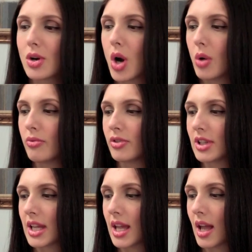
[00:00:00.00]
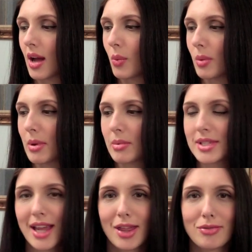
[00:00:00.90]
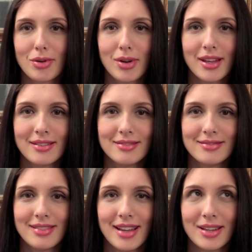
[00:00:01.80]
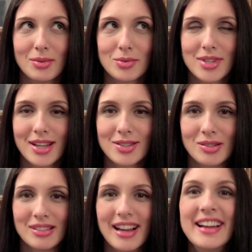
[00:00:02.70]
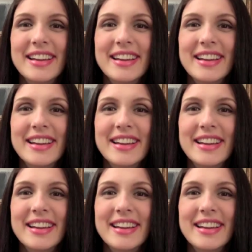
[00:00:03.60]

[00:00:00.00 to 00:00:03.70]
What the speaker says: hopefully we'll be able to get through it and it won't take too long.